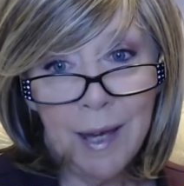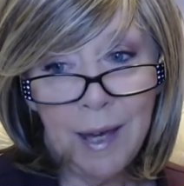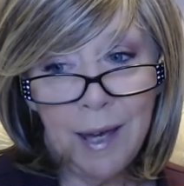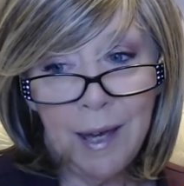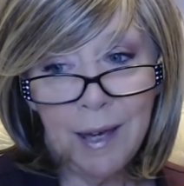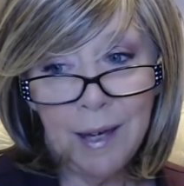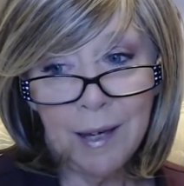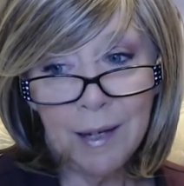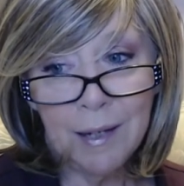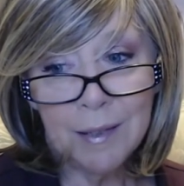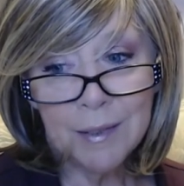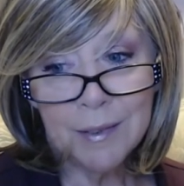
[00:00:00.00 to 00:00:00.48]

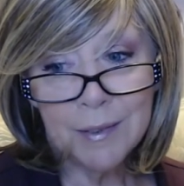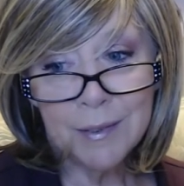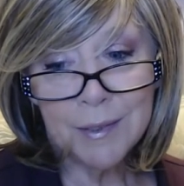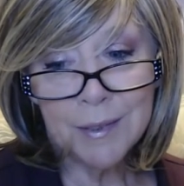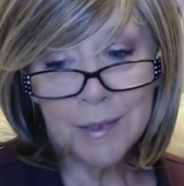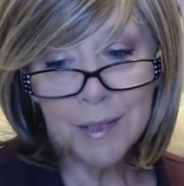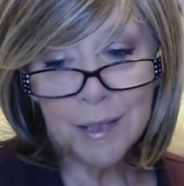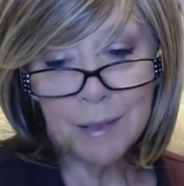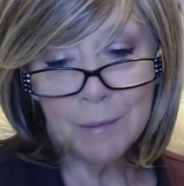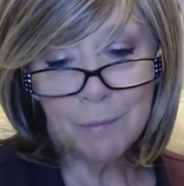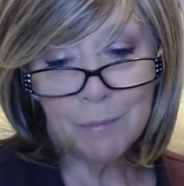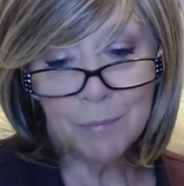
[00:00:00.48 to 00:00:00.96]

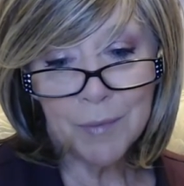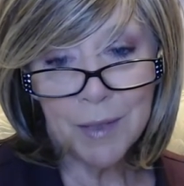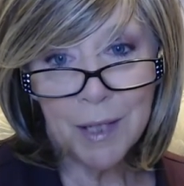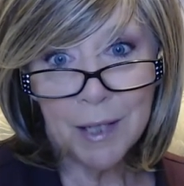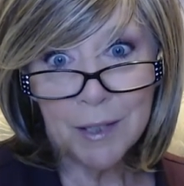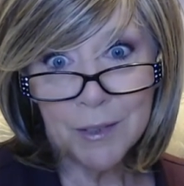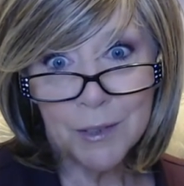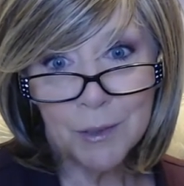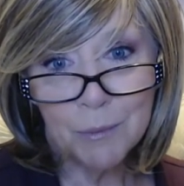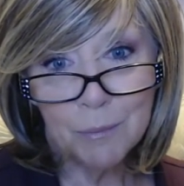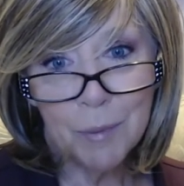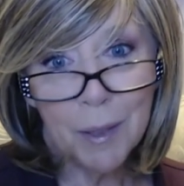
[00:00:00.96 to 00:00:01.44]
And um,
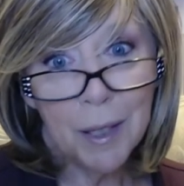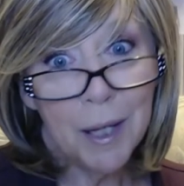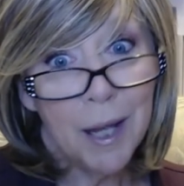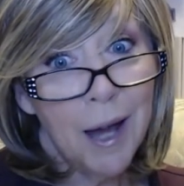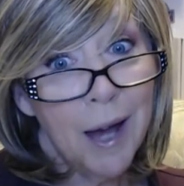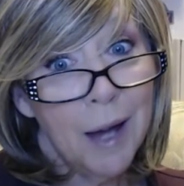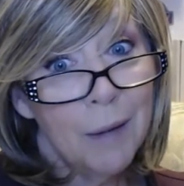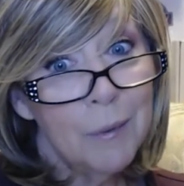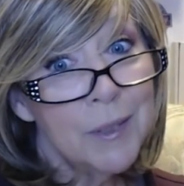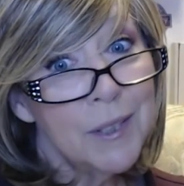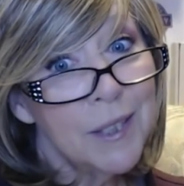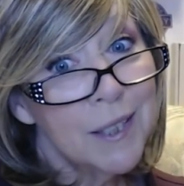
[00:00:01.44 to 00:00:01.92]
yeah, so, but
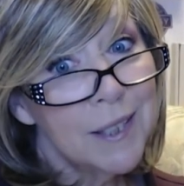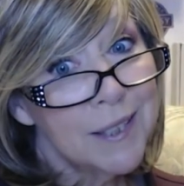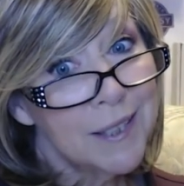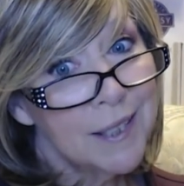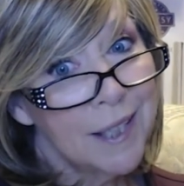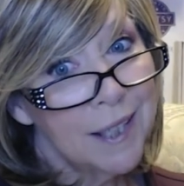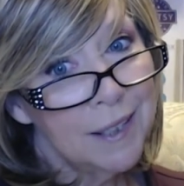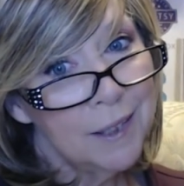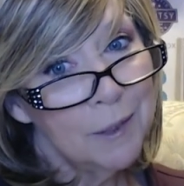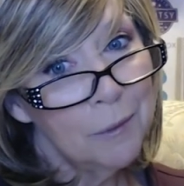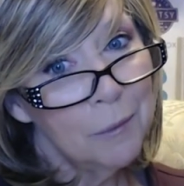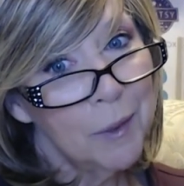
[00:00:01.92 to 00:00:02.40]
I was
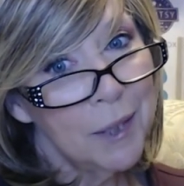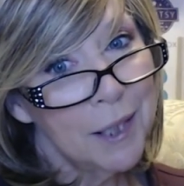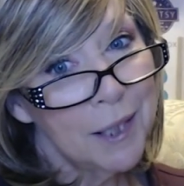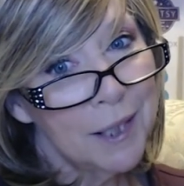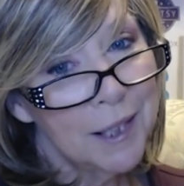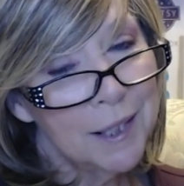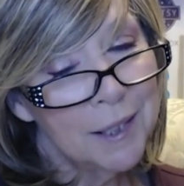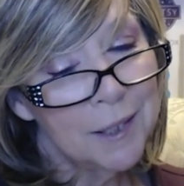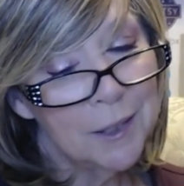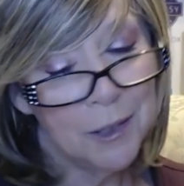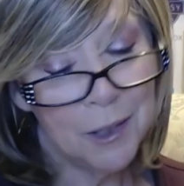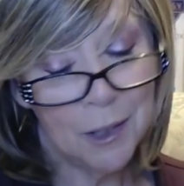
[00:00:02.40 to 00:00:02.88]
excited when I
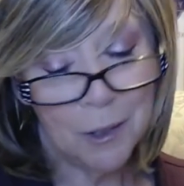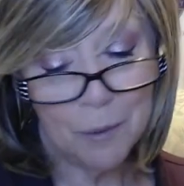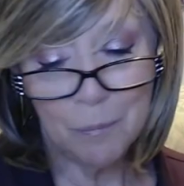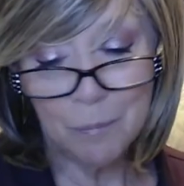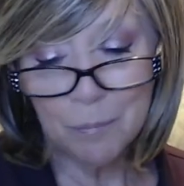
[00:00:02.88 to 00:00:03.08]
got it, though.